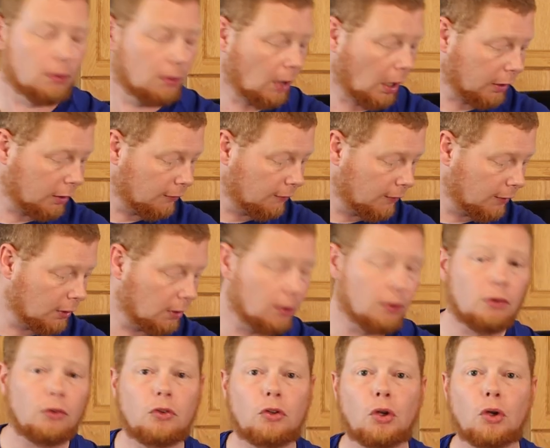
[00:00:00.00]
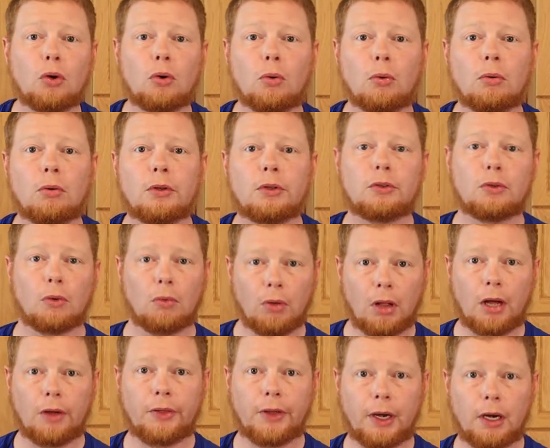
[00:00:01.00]
I can fit 2 to
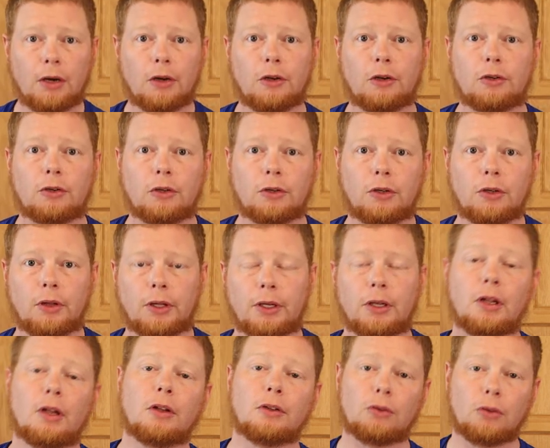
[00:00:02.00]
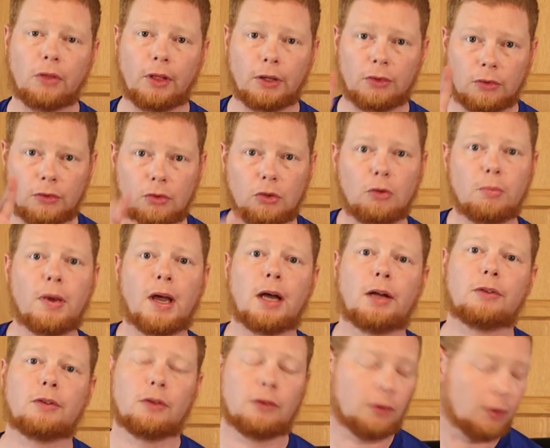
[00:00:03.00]
allow the air to circulate. So that's 2
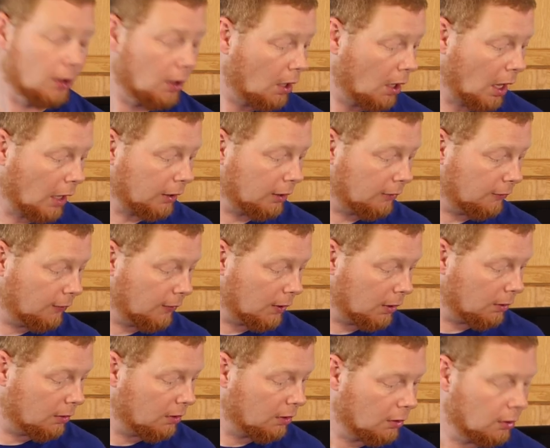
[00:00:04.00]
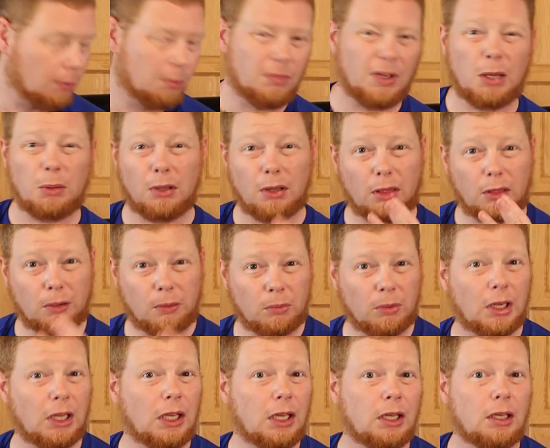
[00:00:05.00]
batches. I can fit maybe
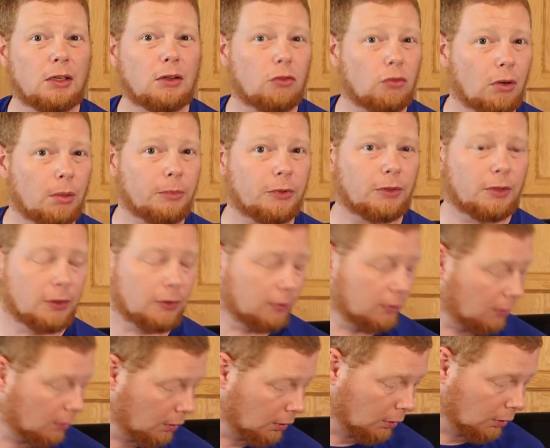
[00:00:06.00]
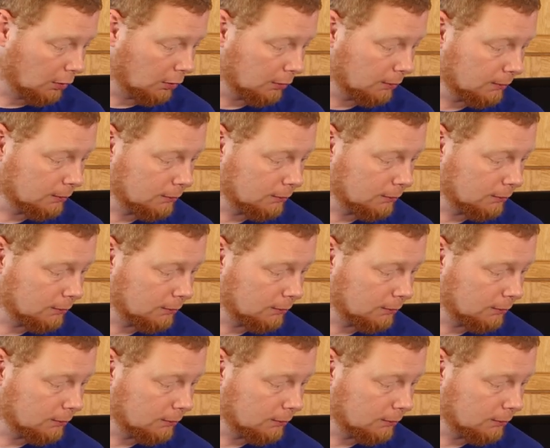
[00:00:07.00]
3 drumsticks in here.